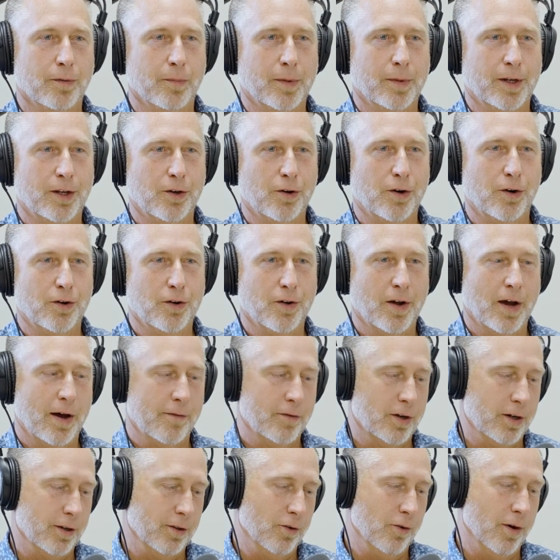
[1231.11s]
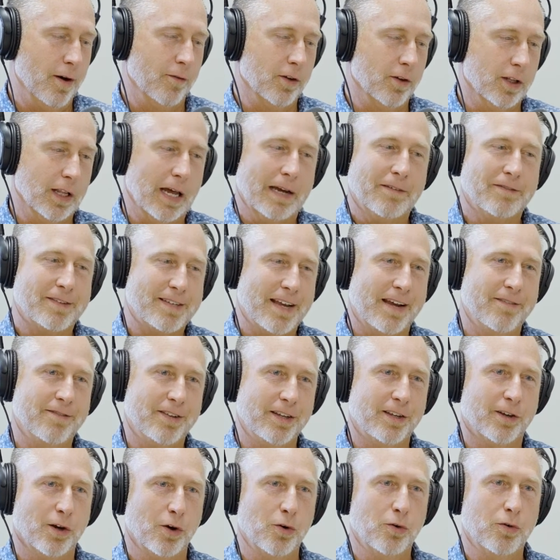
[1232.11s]
I mean, you have a life safety
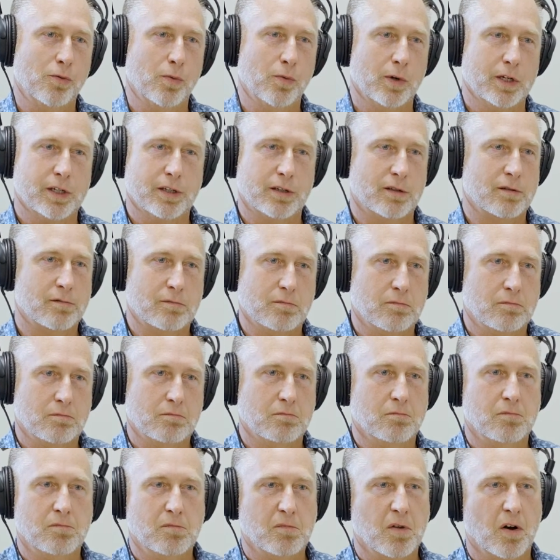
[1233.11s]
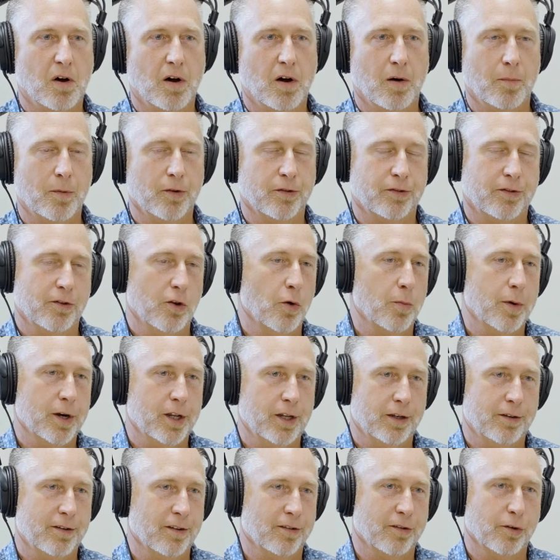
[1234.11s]
code, which almost
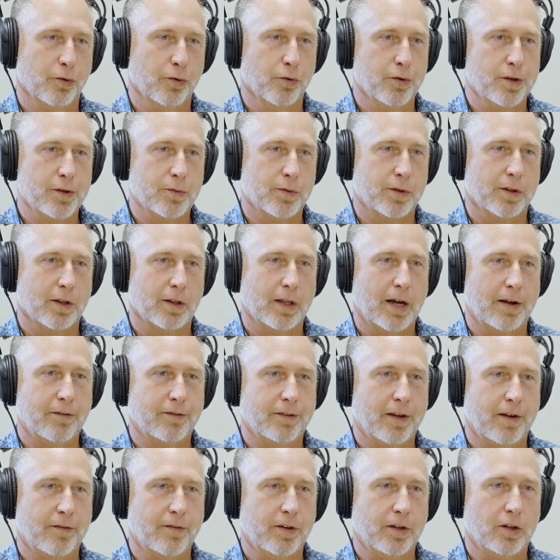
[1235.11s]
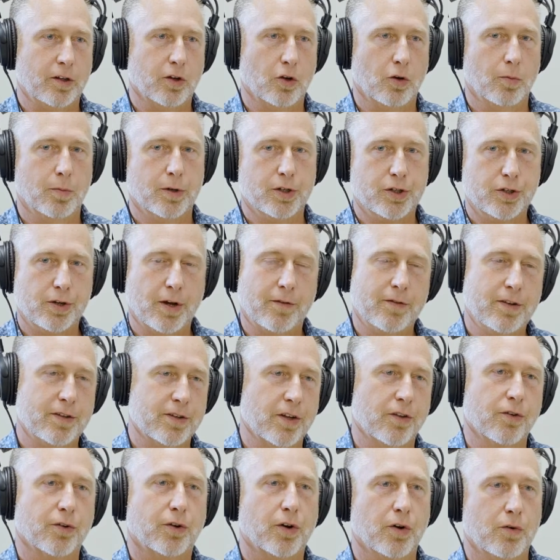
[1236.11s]
nobody disagrees with the life safety code, but you have these
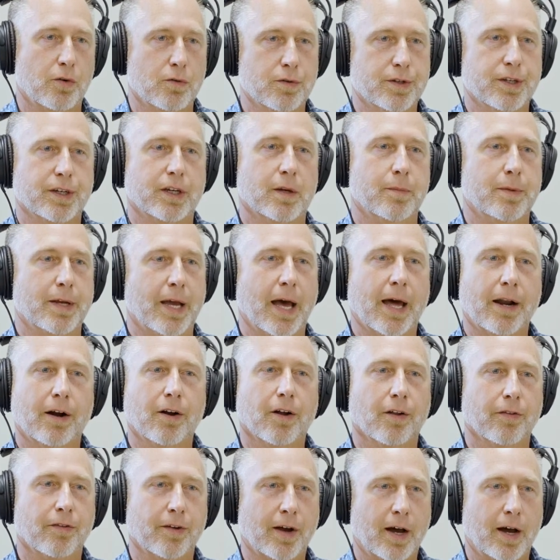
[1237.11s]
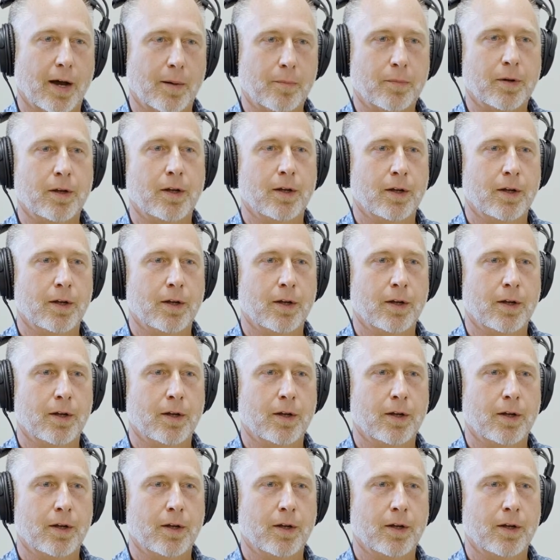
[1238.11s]
other codes that can be added on top.